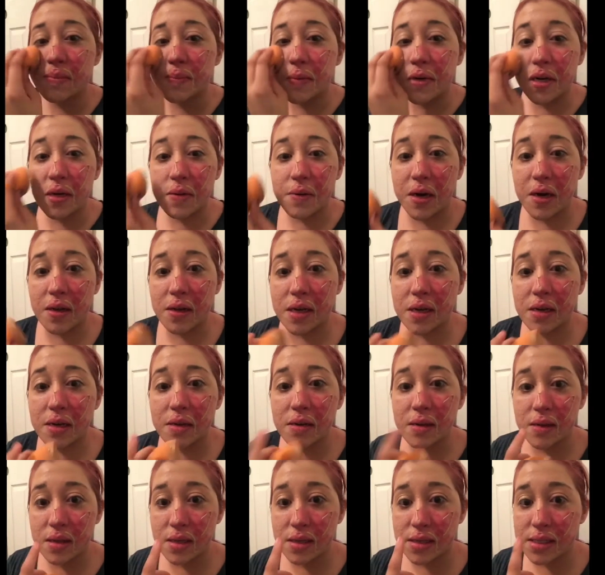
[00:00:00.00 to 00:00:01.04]
pretty well, like
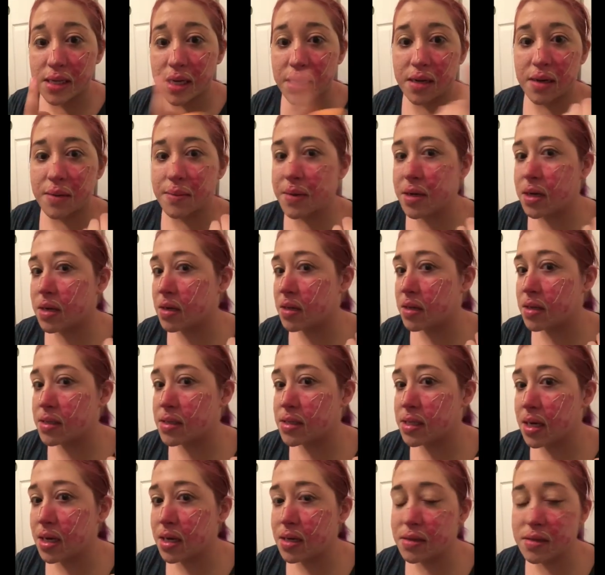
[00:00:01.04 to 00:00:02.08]
this side compared to this
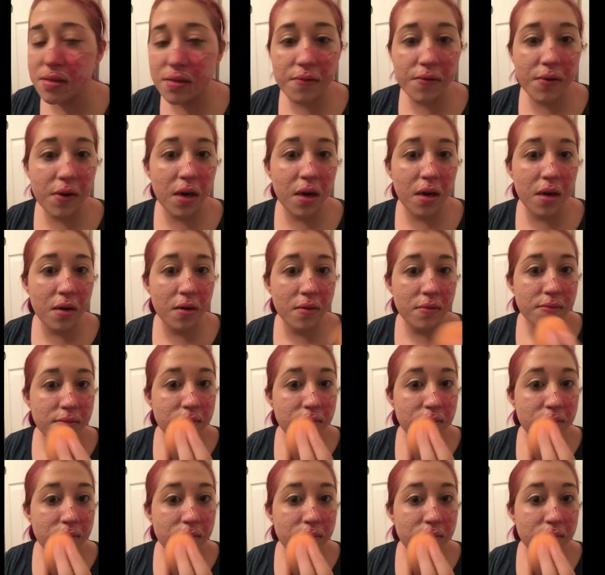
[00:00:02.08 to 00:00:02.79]
side so far.